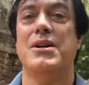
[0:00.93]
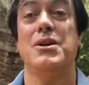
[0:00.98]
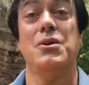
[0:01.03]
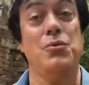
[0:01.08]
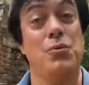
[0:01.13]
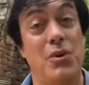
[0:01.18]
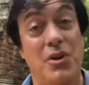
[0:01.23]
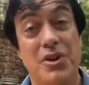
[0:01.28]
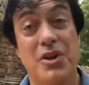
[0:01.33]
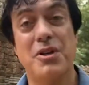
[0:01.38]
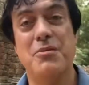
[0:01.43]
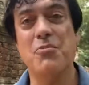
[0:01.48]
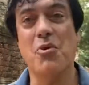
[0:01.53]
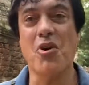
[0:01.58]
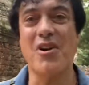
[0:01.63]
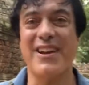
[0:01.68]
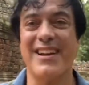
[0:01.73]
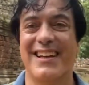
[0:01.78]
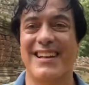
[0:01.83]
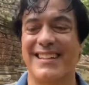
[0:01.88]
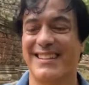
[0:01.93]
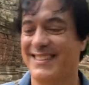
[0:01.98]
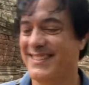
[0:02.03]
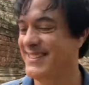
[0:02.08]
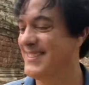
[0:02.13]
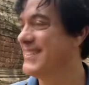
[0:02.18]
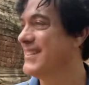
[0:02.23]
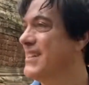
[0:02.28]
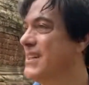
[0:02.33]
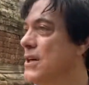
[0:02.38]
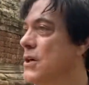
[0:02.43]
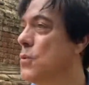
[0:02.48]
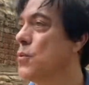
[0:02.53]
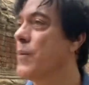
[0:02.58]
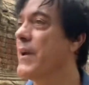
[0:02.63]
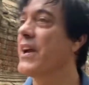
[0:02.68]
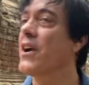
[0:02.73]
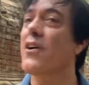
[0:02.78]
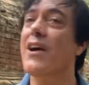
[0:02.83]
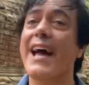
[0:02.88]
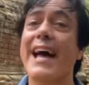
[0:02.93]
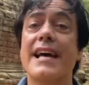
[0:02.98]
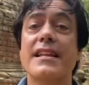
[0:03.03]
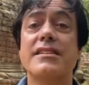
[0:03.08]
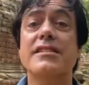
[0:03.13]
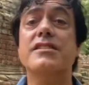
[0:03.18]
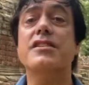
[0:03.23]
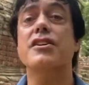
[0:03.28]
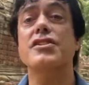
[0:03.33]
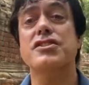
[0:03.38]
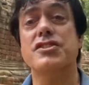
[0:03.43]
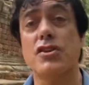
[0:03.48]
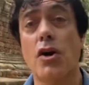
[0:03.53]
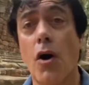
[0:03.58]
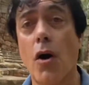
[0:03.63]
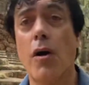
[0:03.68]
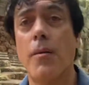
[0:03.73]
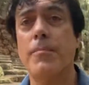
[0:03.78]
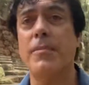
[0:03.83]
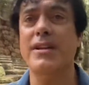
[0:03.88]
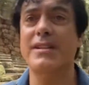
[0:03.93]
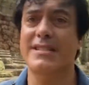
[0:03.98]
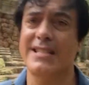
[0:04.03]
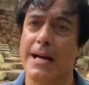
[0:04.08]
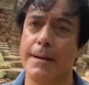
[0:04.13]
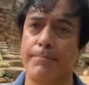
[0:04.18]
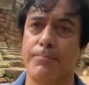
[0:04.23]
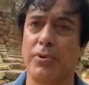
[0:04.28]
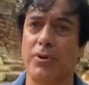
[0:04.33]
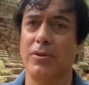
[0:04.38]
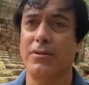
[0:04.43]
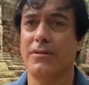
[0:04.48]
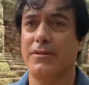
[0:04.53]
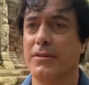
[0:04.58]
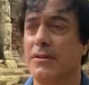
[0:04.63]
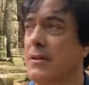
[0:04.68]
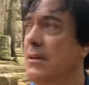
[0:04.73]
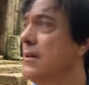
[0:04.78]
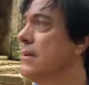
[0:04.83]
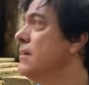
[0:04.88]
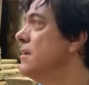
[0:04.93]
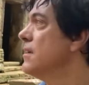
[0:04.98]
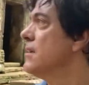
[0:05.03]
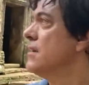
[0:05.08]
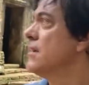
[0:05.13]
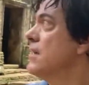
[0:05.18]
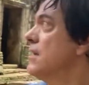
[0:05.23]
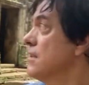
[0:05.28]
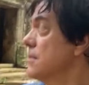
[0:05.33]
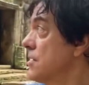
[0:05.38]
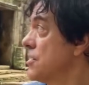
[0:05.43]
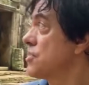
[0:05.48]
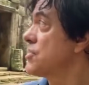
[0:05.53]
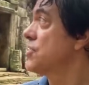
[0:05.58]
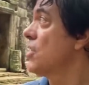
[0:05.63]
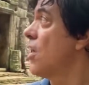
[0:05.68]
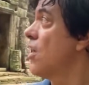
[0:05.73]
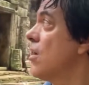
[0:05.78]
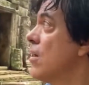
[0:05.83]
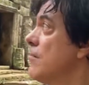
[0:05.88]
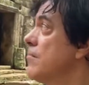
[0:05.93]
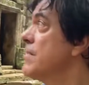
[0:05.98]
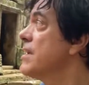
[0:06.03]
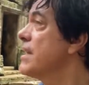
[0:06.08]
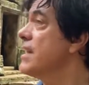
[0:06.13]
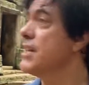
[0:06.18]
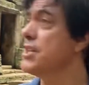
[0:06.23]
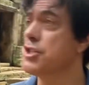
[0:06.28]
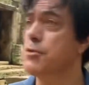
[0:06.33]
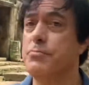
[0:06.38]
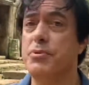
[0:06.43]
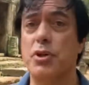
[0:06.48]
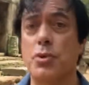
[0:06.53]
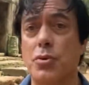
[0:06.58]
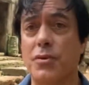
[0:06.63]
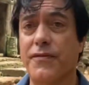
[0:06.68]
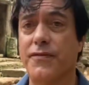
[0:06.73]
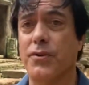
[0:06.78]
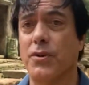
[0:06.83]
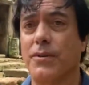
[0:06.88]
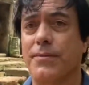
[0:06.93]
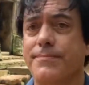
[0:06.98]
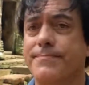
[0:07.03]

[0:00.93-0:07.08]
Well, good morning. We are at Tasam Temple. Tasam is beautiful.